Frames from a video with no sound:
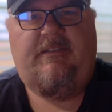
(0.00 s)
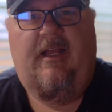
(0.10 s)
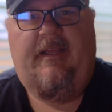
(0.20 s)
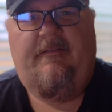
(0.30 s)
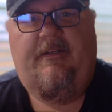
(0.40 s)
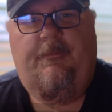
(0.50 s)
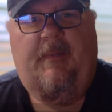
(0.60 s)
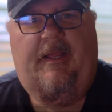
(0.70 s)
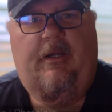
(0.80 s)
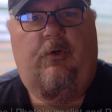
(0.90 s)
night, near
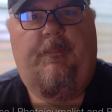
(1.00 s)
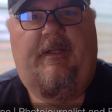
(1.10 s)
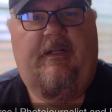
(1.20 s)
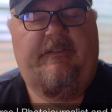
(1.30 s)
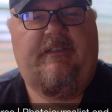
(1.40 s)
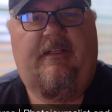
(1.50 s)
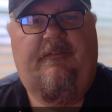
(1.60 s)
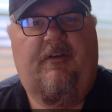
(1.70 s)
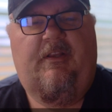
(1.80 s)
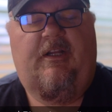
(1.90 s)
my home here, because I
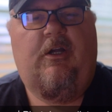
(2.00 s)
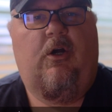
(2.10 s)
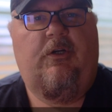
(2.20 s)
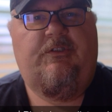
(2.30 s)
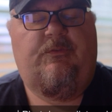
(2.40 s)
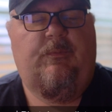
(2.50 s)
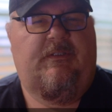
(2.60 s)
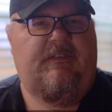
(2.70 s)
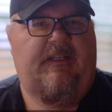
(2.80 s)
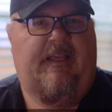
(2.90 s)
live on the Karnes and
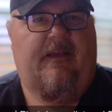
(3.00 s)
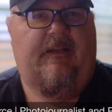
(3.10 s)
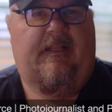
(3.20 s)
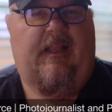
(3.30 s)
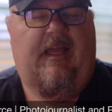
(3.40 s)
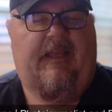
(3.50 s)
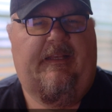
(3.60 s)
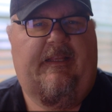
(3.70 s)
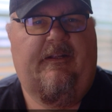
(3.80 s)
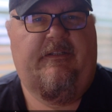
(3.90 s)
Wilson County
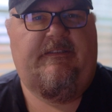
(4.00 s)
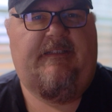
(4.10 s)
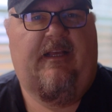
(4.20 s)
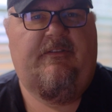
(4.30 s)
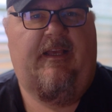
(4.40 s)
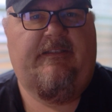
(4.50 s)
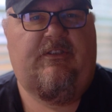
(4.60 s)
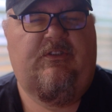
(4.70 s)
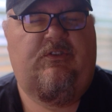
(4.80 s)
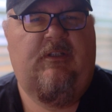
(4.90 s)
line here in South
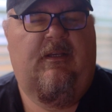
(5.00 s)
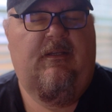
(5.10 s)
Texas,